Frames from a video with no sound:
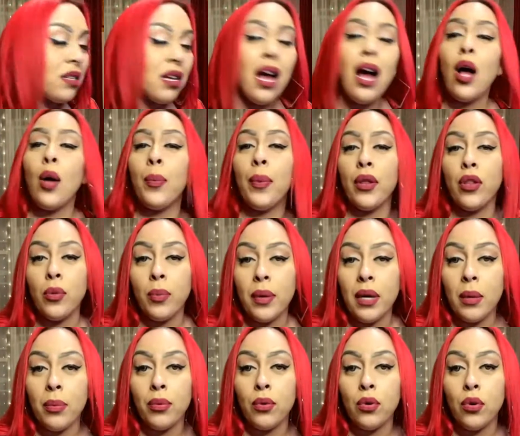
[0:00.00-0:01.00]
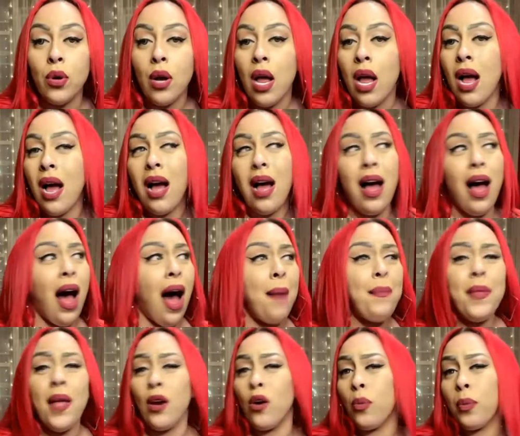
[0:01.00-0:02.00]
to help other people. I'm
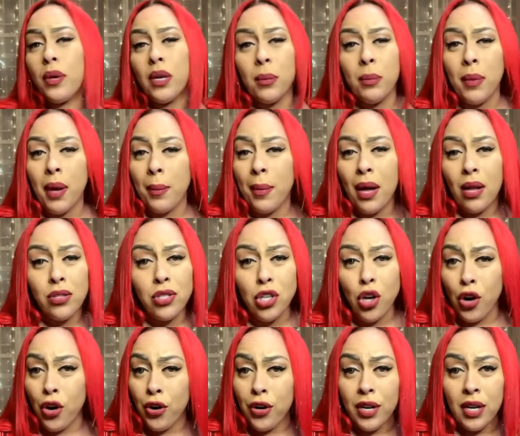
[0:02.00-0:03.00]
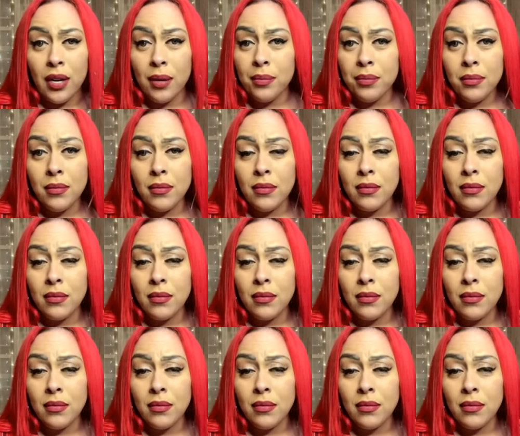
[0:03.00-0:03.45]
not opening my mouth to hurt him.